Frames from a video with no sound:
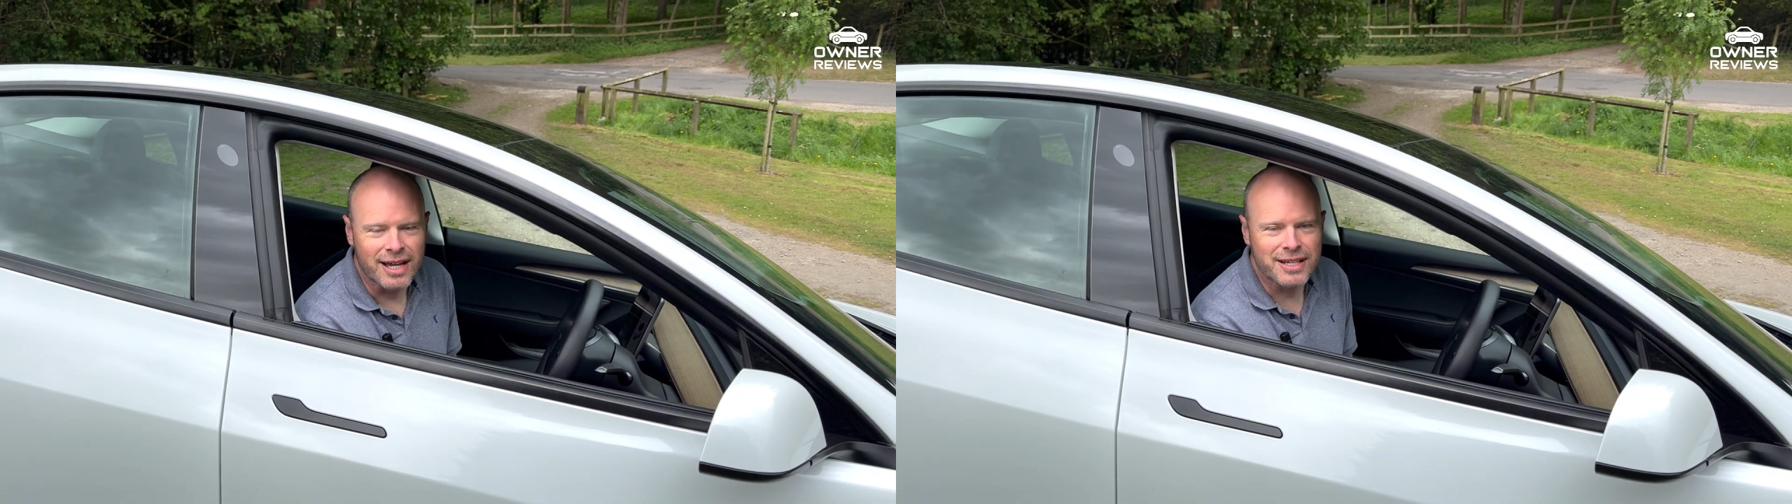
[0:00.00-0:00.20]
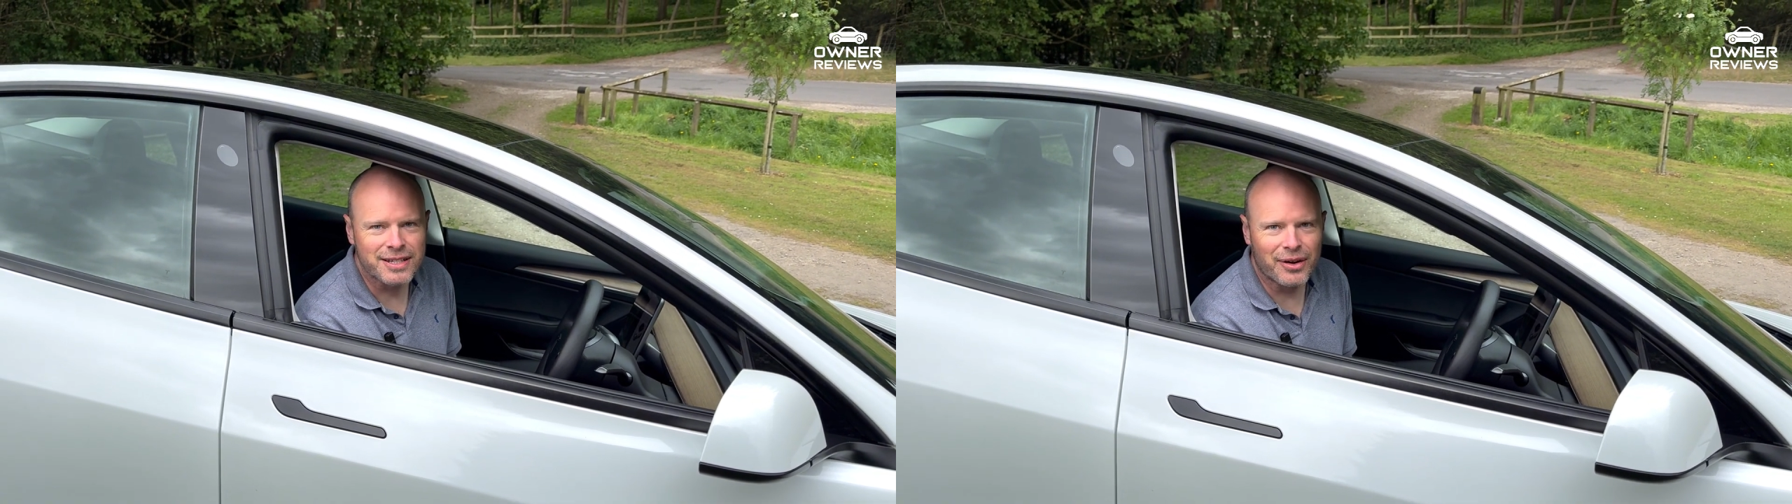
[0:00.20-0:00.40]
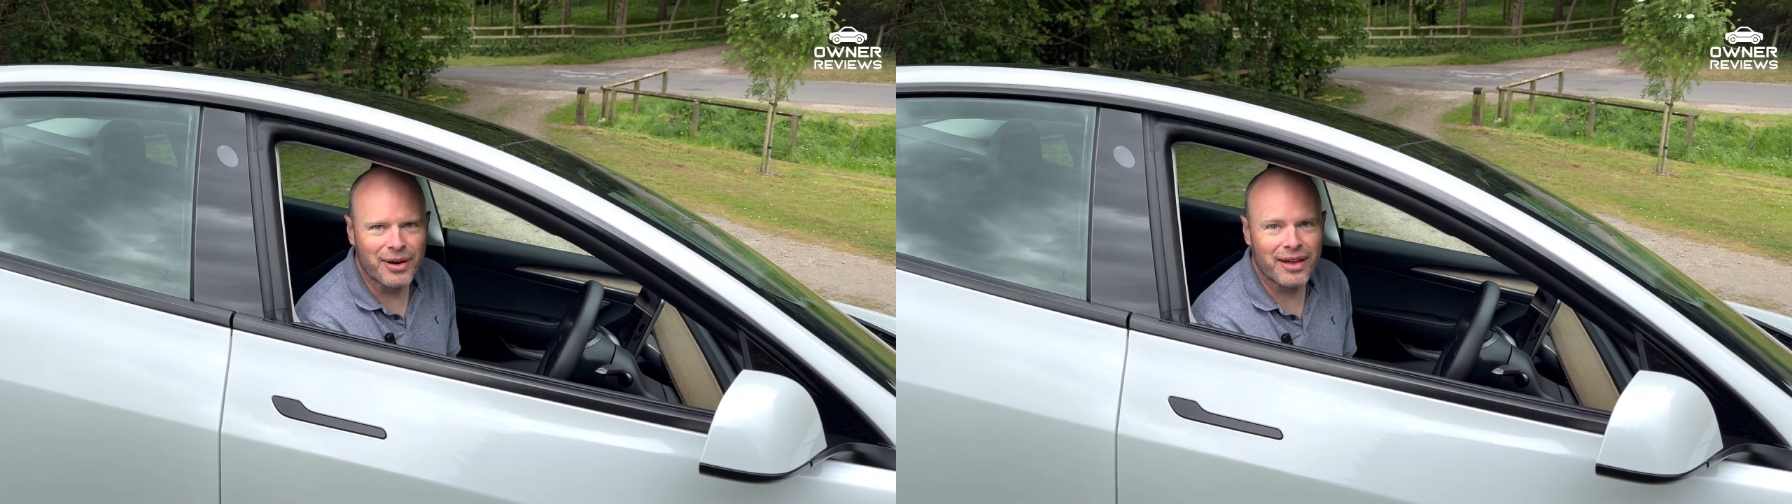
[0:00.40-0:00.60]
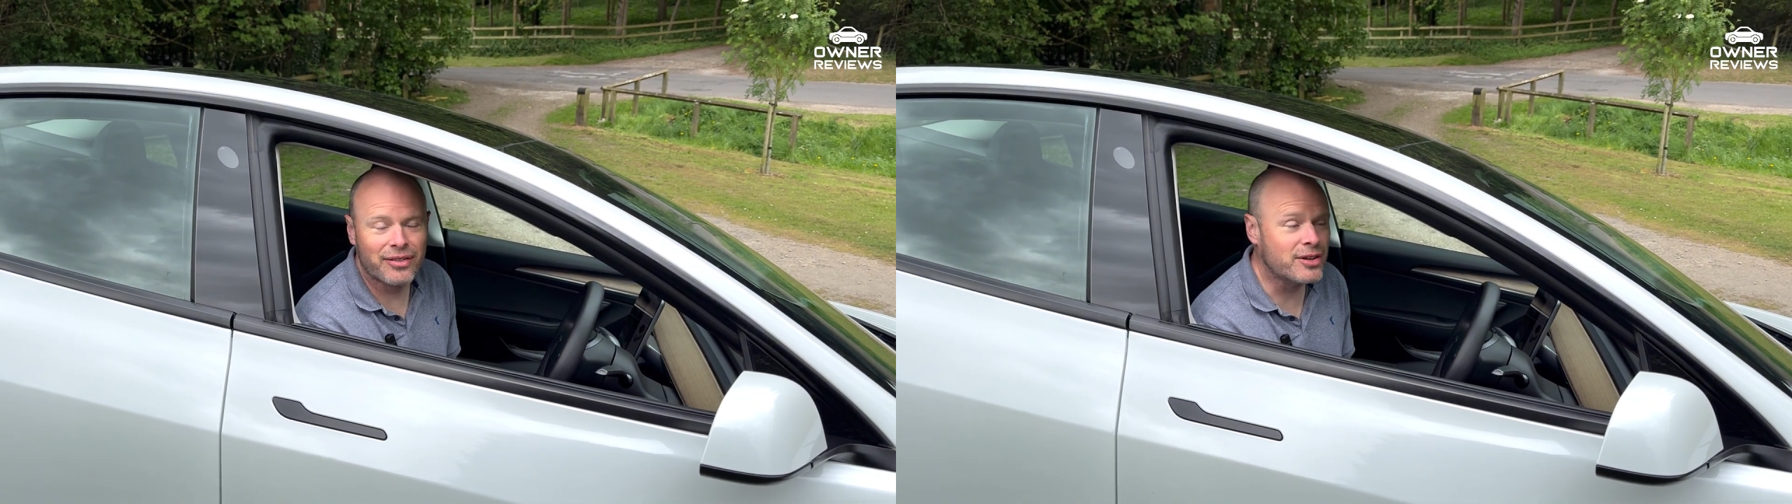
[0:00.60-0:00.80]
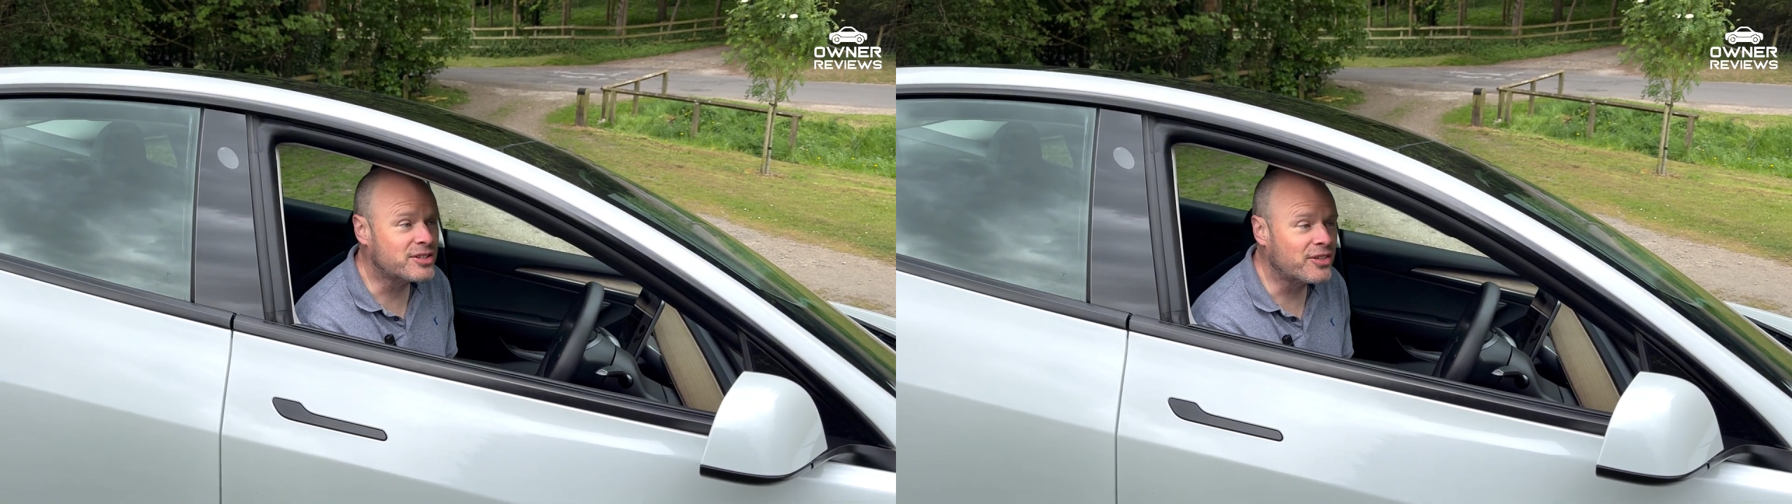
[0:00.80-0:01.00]
So
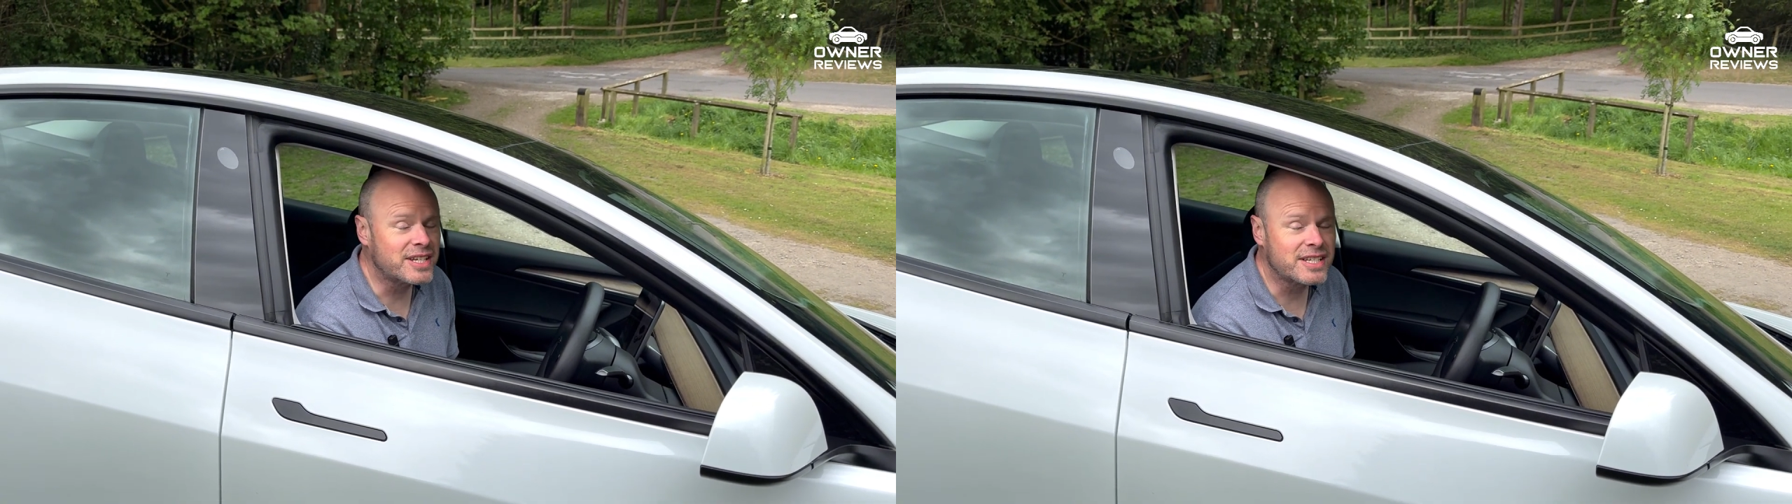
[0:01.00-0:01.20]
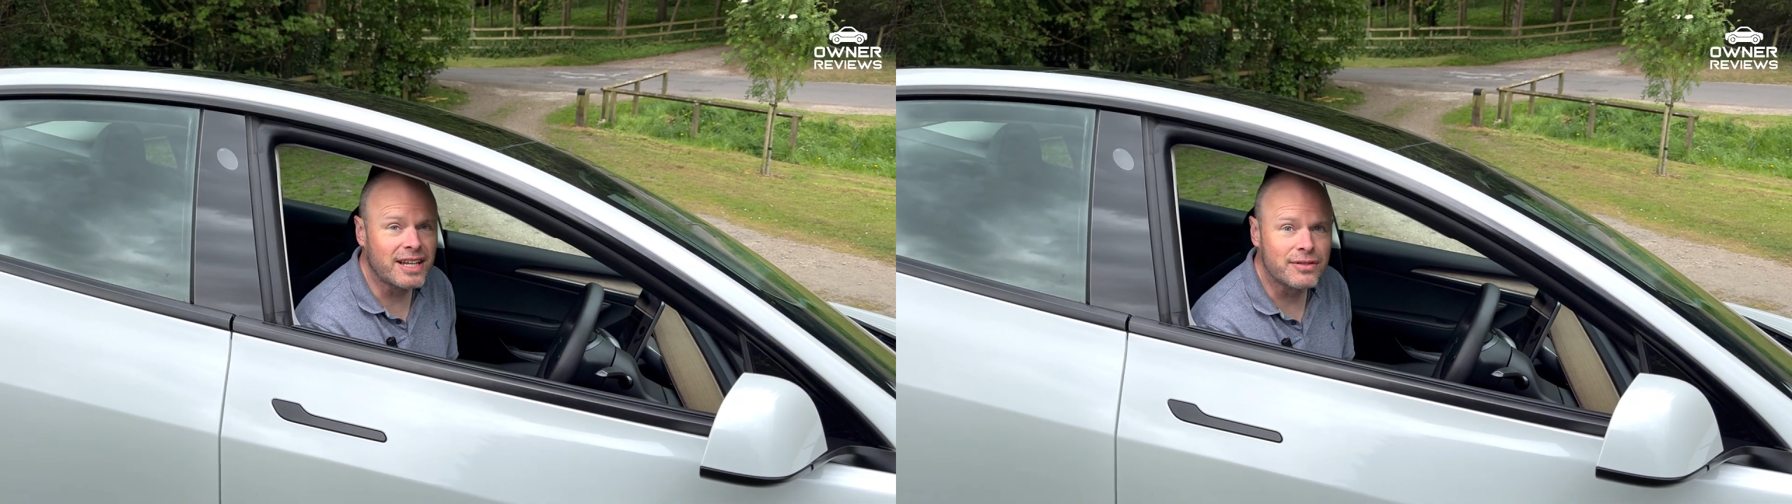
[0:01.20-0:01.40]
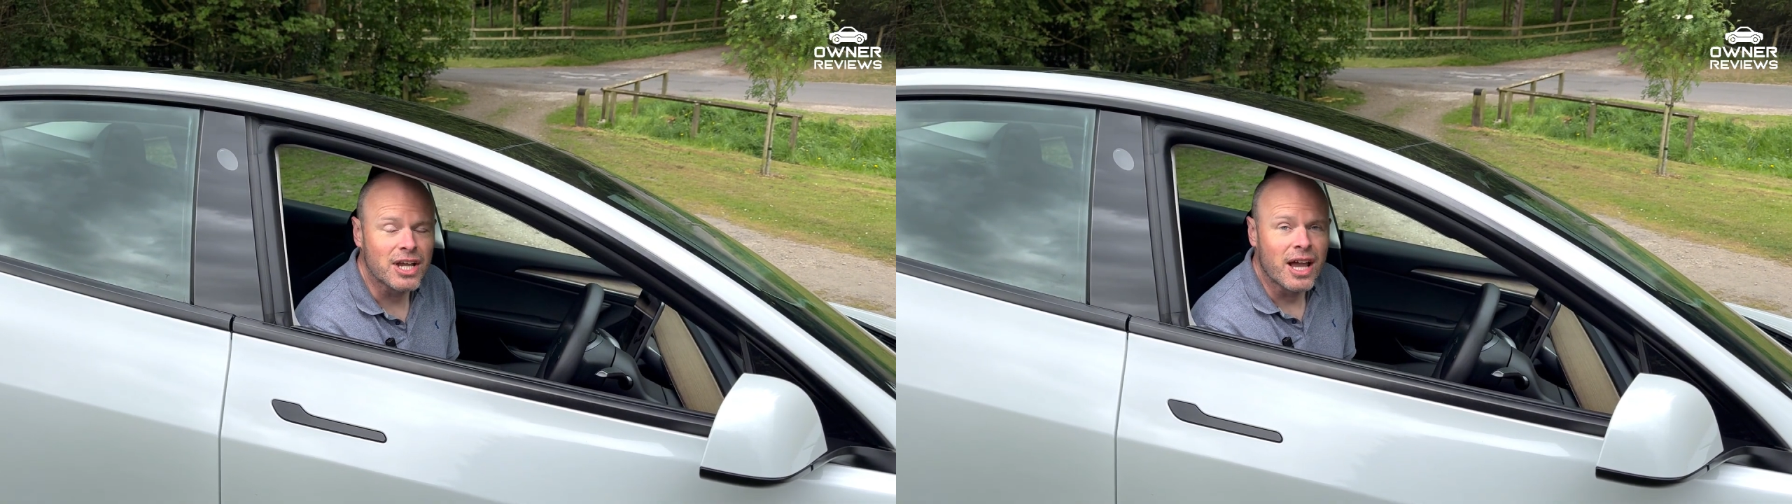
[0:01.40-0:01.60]
those are the things he loves.